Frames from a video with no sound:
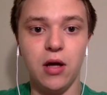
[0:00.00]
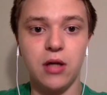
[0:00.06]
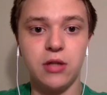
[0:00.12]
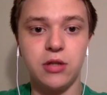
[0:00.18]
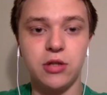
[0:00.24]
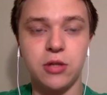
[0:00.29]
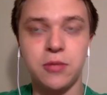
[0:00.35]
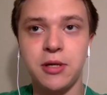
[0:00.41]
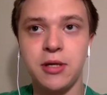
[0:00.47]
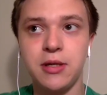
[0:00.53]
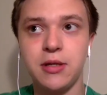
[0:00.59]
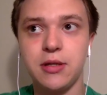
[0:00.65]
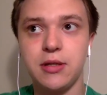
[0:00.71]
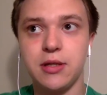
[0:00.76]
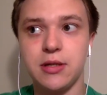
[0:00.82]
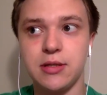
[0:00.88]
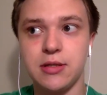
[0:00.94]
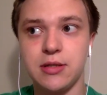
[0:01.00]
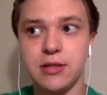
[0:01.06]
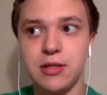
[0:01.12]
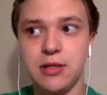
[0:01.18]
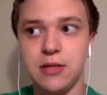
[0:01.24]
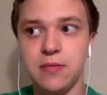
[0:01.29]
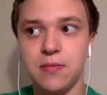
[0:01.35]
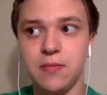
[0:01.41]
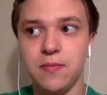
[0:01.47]
Germany doesn't
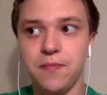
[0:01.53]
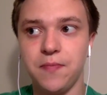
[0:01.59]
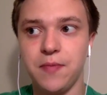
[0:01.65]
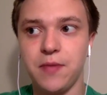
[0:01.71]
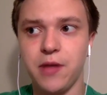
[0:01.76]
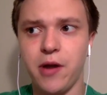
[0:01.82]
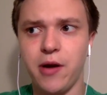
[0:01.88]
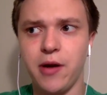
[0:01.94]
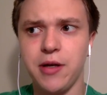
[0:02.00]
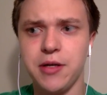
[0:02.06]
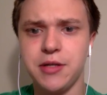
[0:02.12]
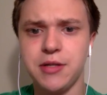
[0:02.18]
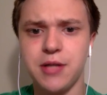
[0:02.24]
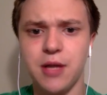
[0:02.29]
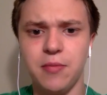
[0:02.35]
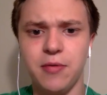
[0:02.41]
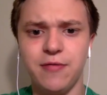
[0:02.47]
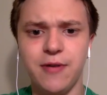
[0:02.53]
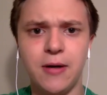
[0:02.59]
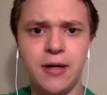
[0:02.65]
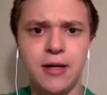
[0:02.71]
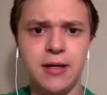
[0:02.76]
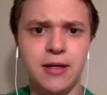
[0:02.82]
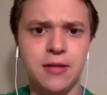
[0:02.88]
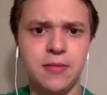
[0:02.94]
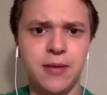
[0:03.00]
seem... There is a
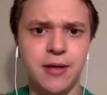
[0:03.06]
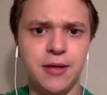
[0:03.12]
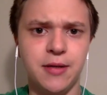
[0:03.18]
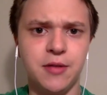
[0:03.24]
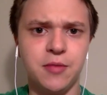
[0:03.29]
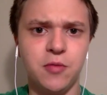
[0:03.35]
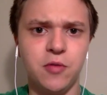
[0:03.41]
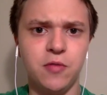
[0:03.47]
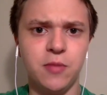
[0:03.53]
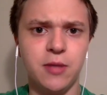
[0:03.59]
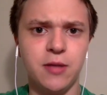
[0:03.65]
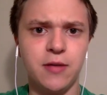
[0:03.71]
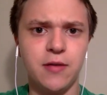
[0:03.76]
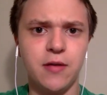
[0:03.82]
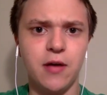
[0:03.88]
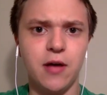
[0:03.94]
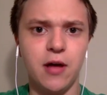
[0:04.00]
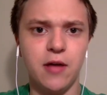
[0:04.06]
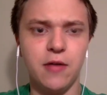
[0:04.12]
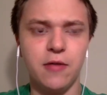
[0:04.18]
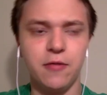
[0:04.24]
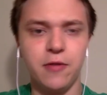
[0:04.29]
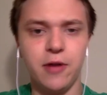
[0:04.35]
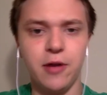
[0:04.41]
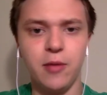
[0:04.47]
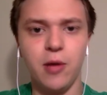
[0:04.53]
Bavarian independence movement. They're
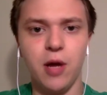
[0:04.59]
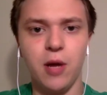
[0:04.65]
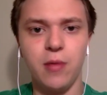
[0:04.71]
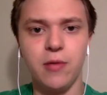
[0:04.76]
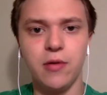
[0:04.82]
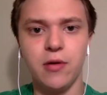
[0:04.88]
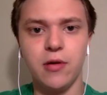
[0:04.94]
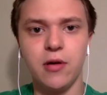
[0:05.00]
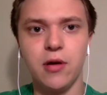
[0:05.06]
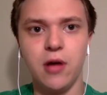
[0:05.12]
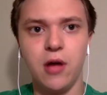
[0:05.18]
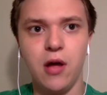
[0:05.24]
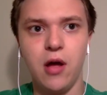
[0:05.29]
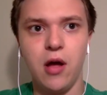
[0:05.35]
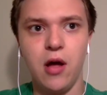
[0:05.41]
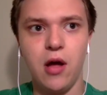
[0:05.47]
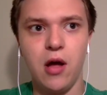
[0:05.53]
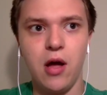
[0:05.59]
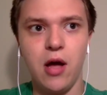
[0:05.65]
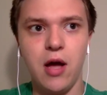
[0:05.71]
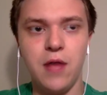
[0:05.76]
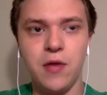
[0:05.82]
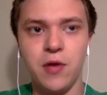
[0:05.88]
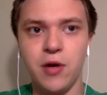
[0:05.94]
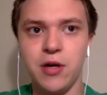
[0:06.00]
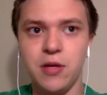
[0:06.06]
very popular.
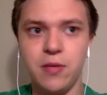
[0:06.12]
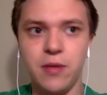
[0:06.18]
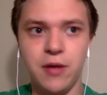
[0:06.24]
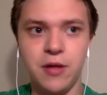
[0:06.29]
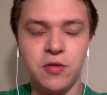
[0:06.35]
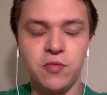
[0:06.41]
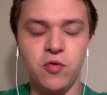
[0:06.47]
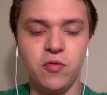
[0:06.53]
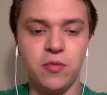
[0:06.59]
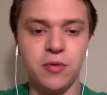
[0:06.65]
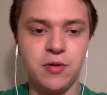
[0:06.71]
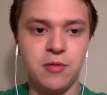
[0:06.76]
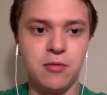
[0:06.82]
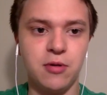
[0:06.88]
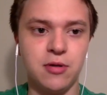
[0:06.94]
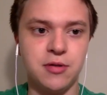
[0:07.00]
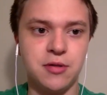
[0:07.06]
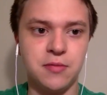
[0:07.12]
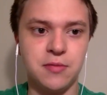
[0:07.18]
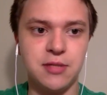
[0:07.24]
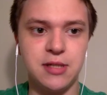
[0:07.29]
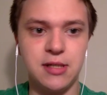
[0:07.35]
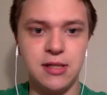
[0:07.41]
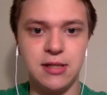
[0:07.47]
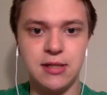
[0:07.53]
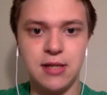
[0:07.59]
And there are independence movements among some
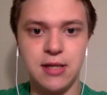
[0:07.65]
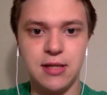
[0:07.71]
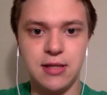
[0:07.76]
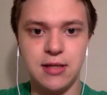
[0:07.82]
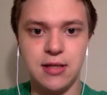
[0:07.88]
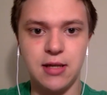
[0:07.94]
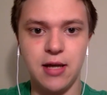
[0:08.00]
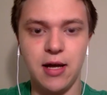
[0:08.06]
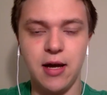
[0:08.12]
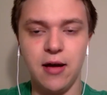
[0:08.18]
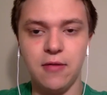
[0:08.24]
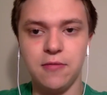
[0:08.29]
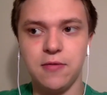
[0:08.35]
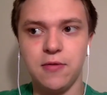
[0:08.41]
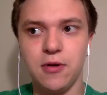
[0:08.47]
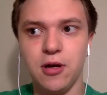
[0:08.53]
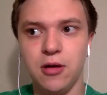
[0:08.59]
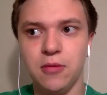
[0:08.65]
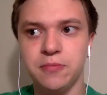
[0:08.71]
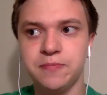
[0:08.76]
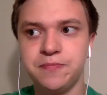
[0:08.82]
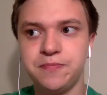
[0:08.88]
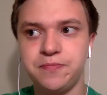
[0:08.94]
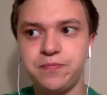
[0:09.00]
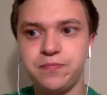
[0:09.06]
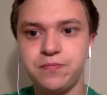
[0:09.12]
city-states that they have.
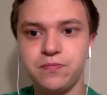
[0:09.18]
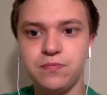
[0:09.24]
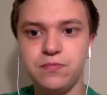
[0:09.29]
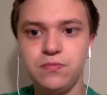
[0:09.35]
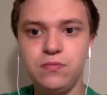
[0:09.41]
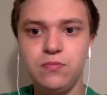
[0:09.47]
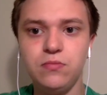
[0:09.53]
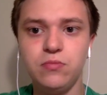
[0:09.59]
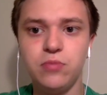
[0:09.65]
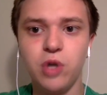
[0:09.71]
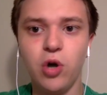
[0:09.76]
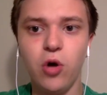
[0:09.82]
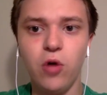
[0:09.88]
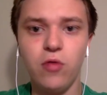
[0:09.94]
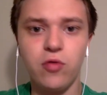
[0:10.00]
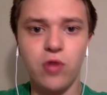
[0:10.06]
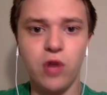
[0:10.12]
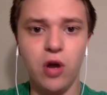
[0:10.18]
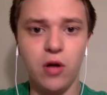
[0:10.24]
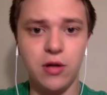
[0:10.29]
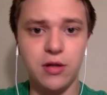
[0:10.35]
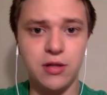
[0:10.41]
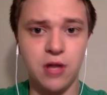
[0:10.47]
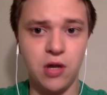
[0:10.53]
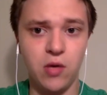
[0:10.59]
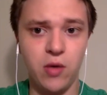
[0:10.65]
But overall,
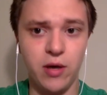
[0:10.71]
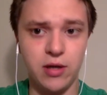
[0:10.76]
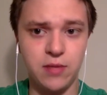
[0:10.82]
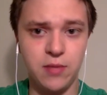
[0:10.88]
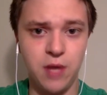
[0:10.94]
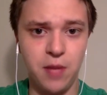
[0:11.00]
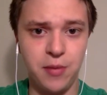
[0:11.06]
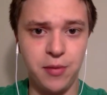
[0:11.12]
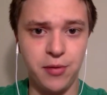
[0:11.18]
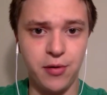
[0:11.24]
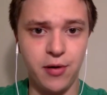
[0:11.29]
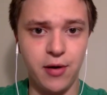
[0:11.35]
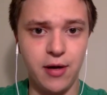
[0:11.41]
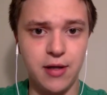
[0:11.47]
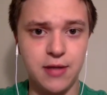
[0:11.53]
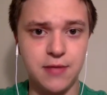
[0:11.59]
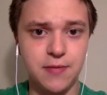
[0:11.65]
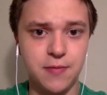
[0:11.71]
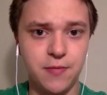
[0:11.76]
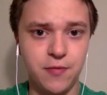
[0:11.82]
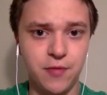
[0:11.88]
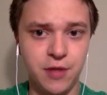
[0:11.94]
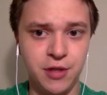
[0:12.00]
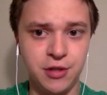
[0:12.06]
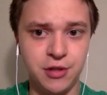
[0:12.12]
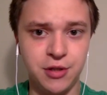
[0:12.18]
it's not quite as popular as
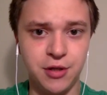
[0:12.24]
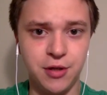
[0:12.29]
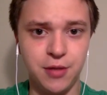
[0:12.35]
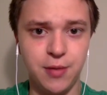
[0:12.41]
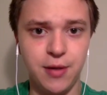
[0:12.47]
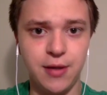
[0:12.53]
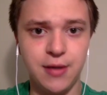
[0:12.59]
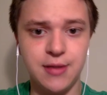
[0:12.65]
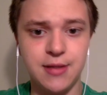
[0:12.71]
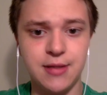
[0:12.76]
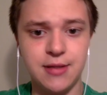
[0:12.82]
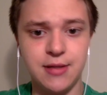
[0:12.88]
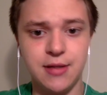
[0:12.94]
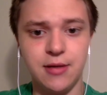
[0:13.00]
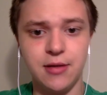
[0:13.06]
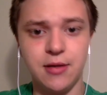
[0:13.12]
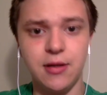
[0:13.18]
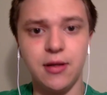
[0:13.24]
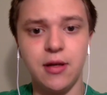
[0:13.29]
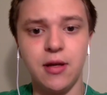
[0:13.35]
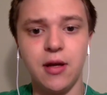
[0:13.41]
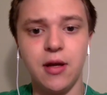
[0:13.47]
Venetian independence is in Italy.